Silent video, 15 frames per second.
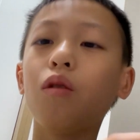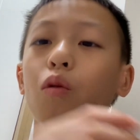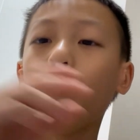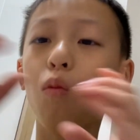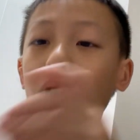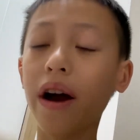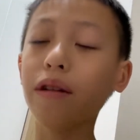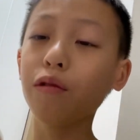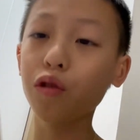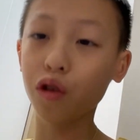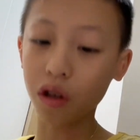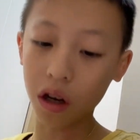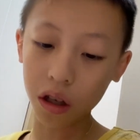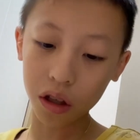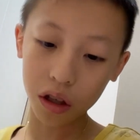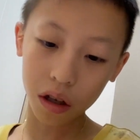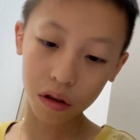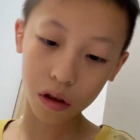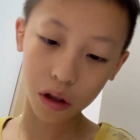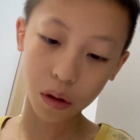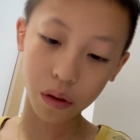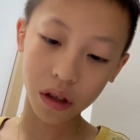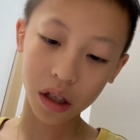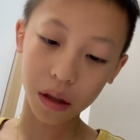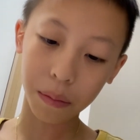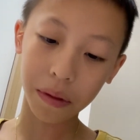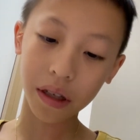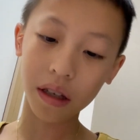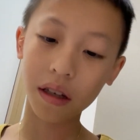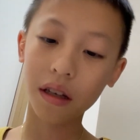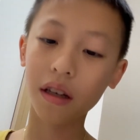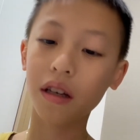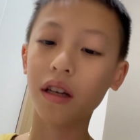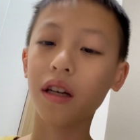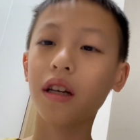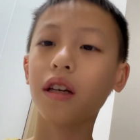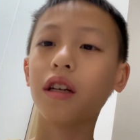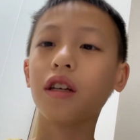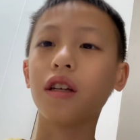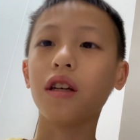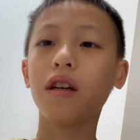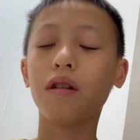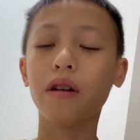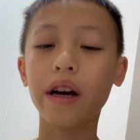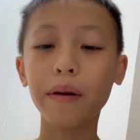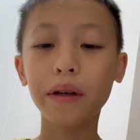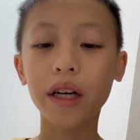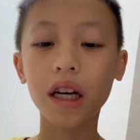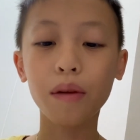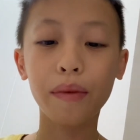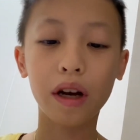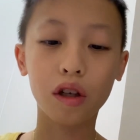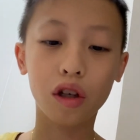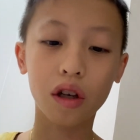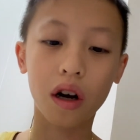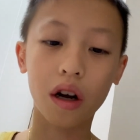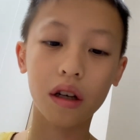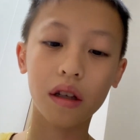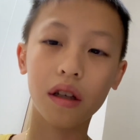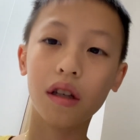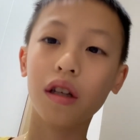while John is also doing something. So now we talk about John.